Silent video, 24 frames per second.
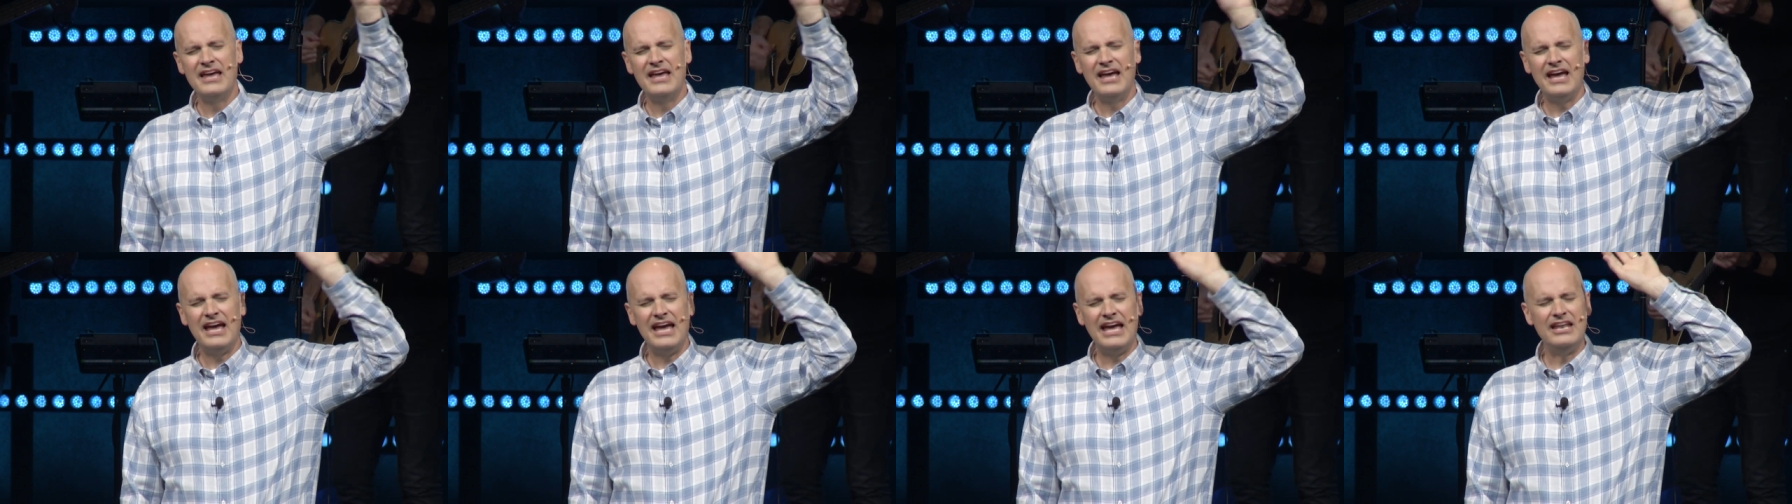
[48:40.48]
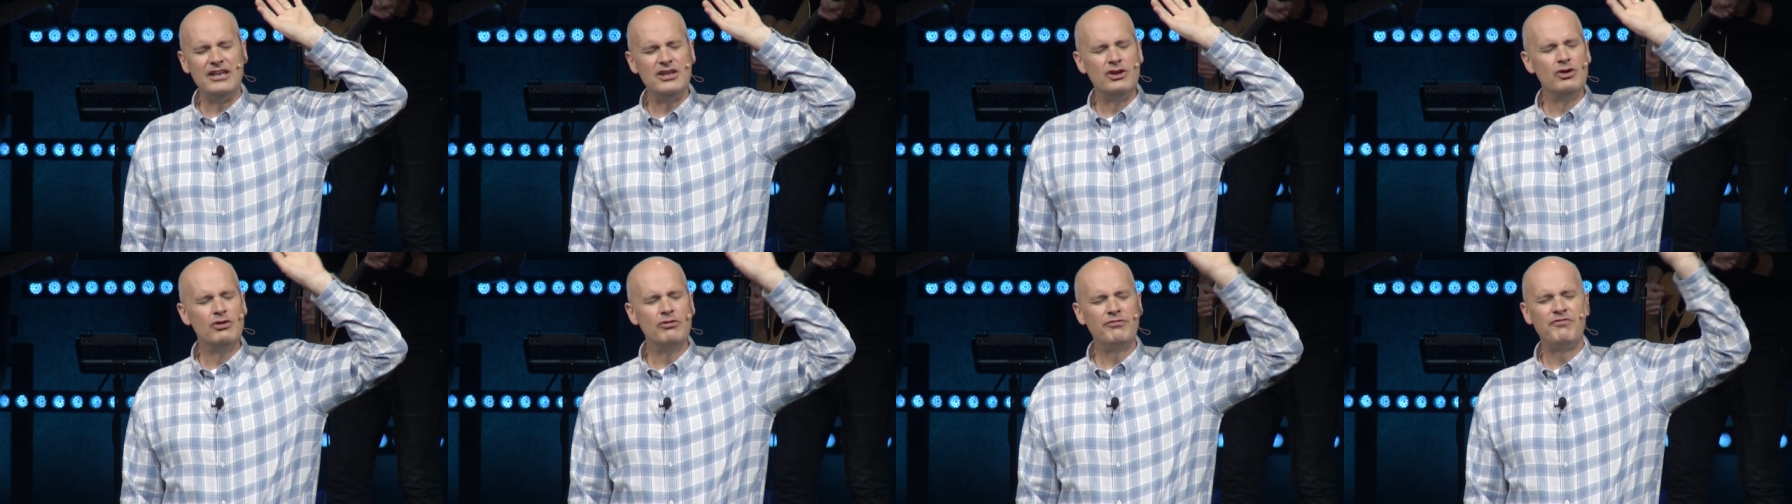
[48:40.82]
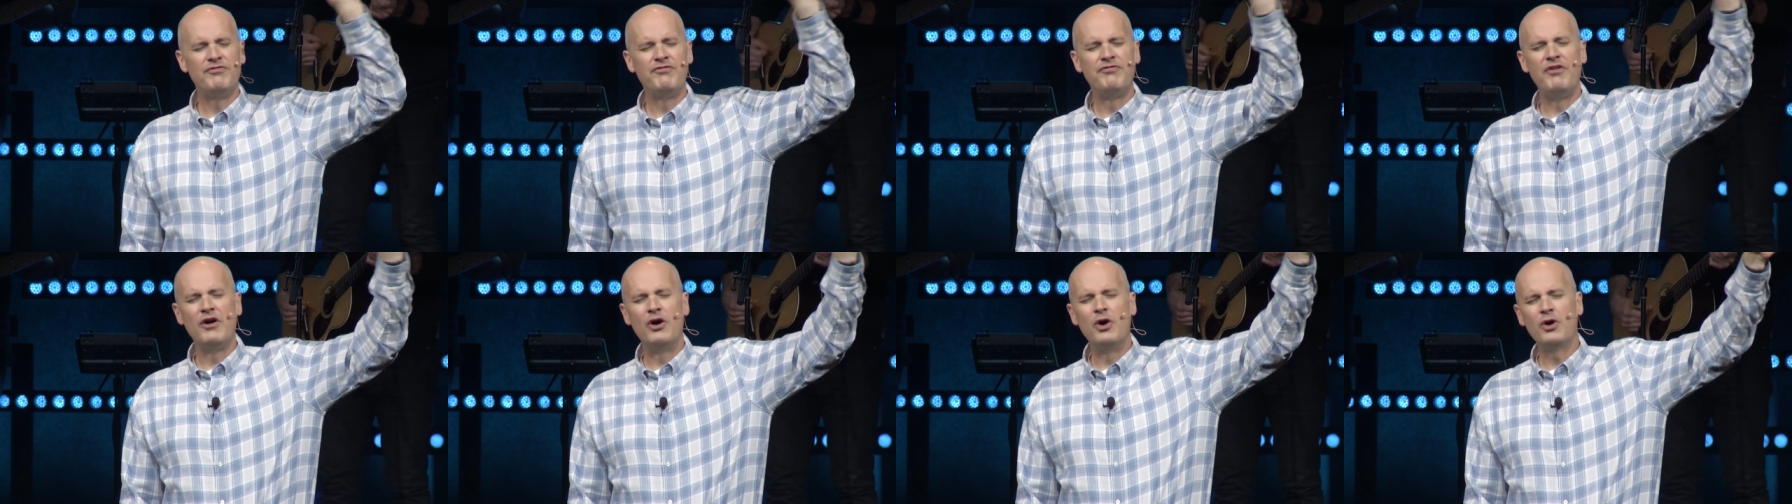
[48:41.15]
and new
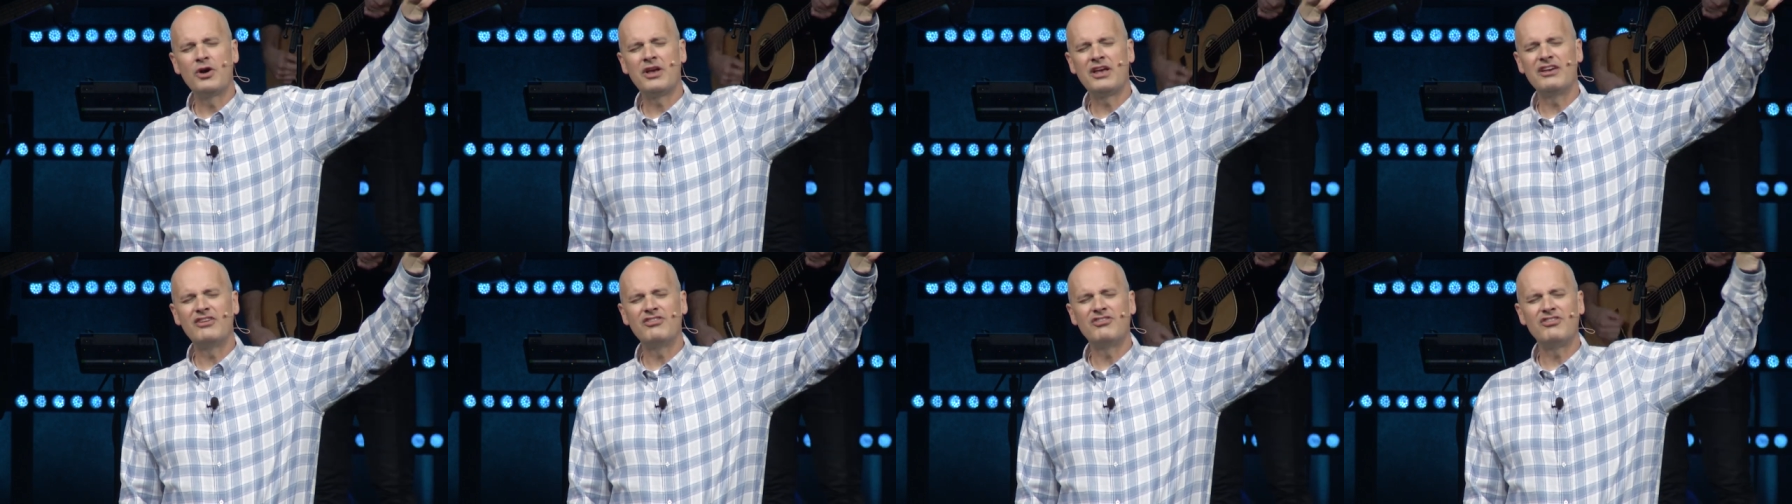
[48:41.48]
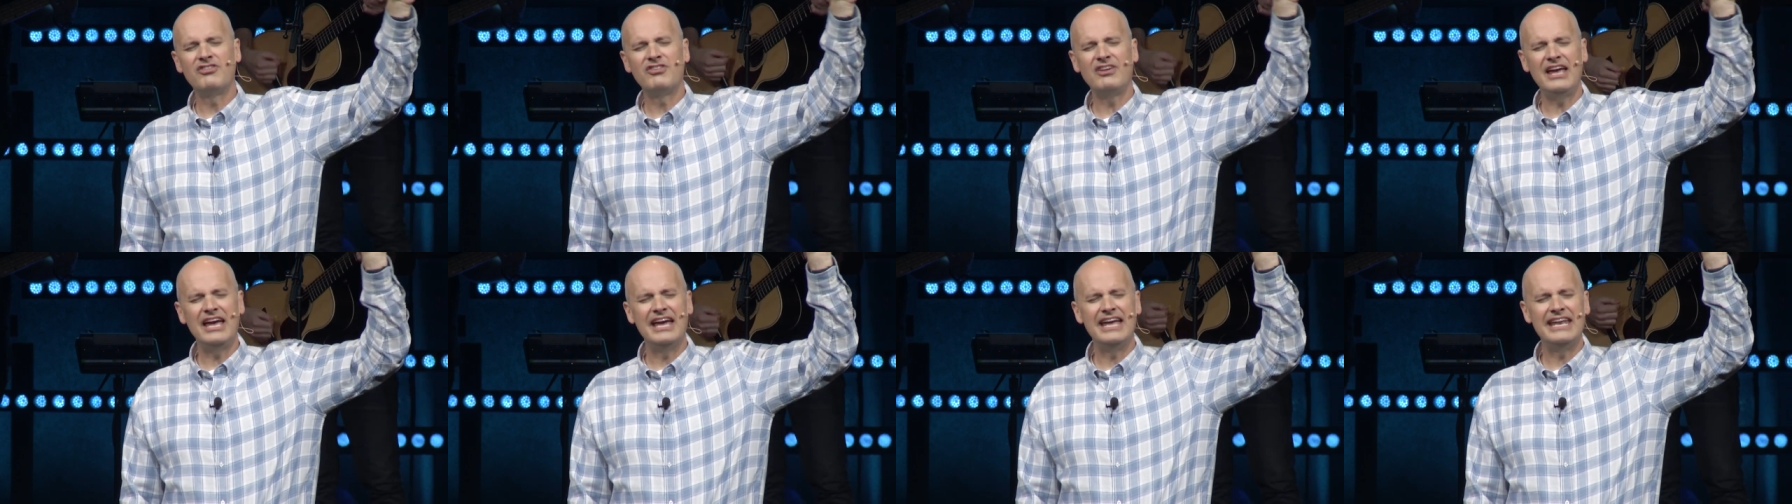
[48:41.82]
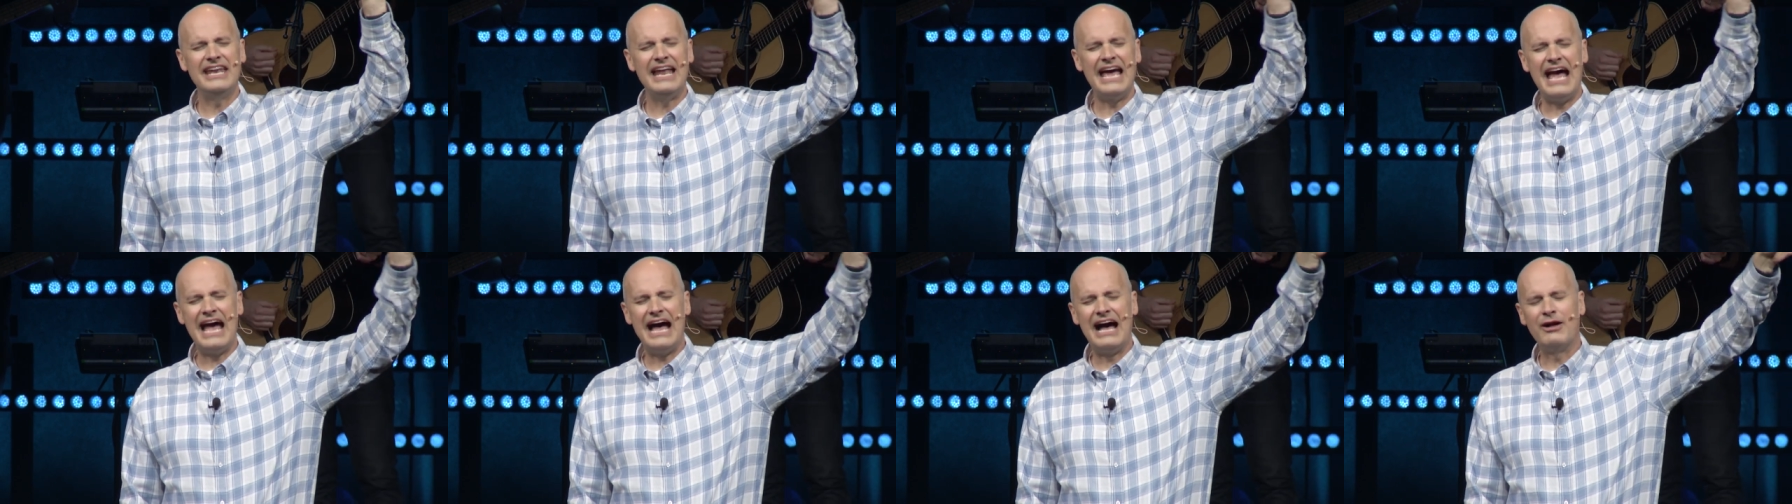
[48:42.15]
focus
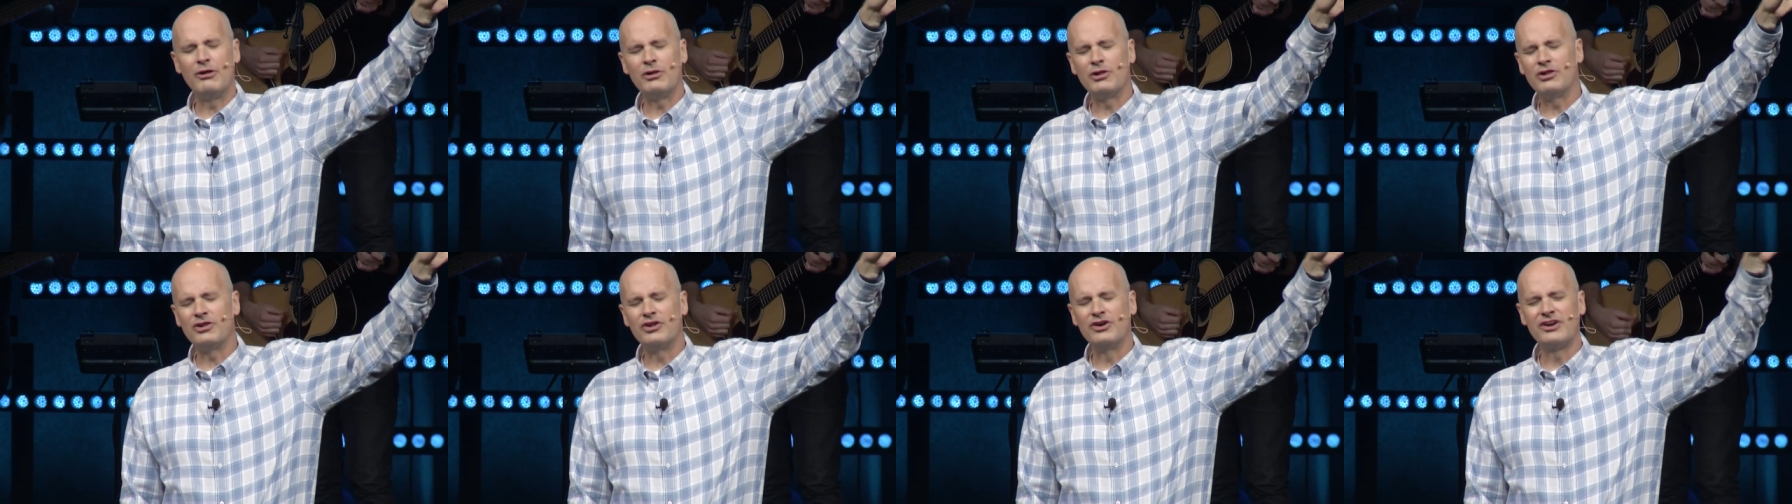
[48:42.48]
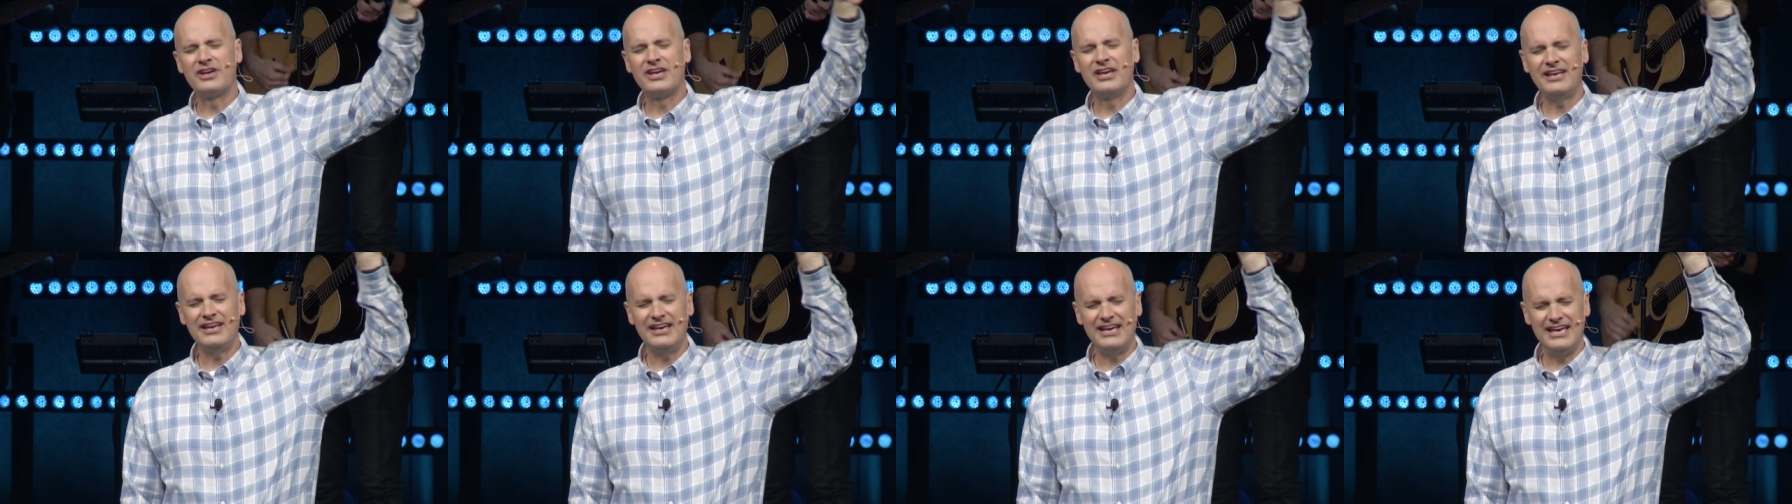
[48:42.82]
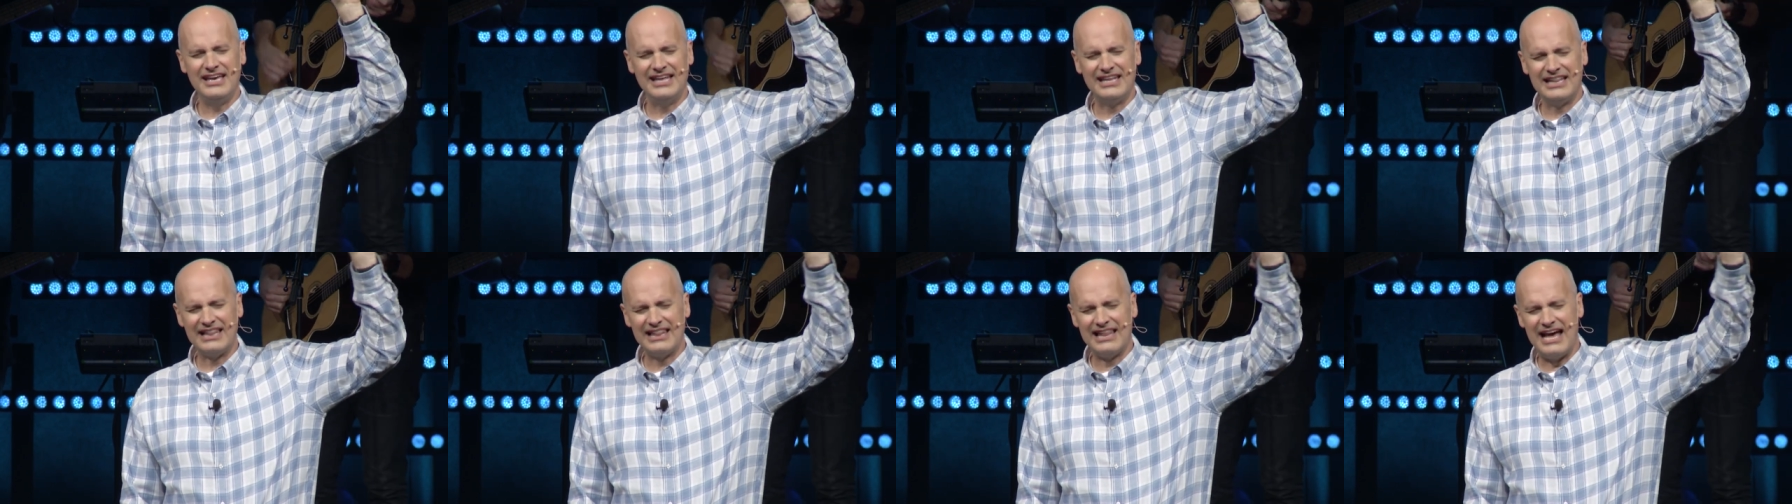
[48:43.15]
and outlook
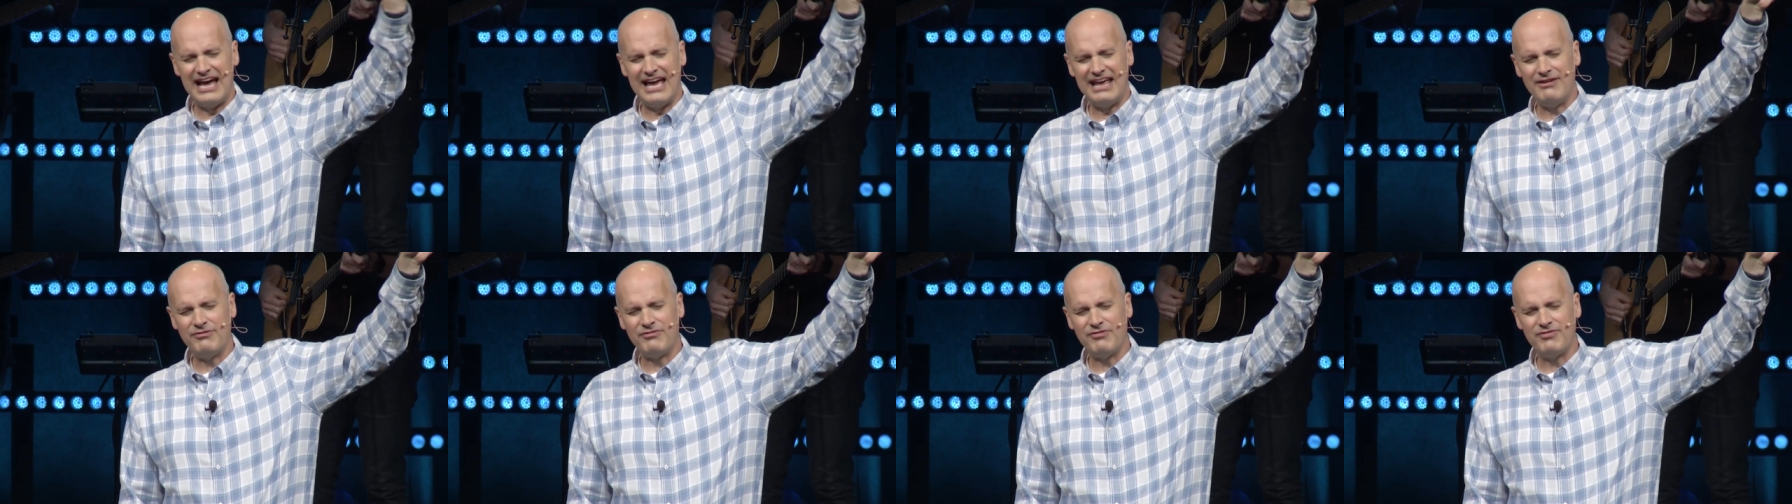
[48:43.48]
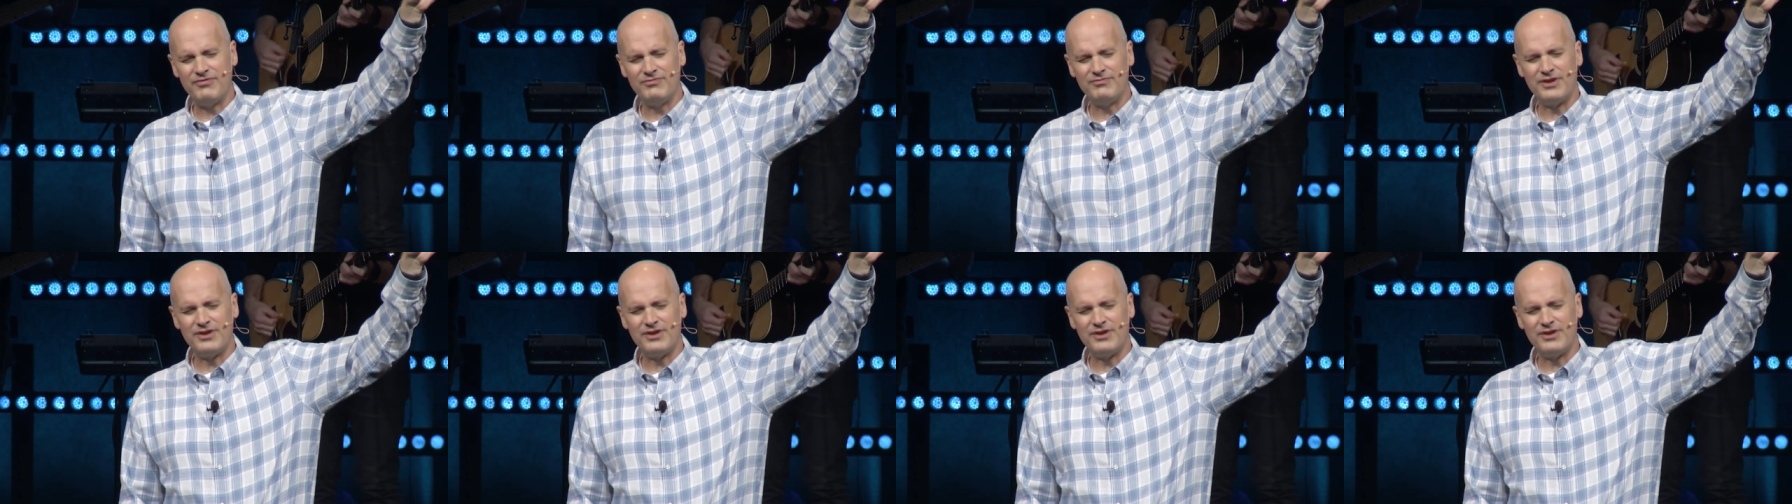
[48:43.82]
in life.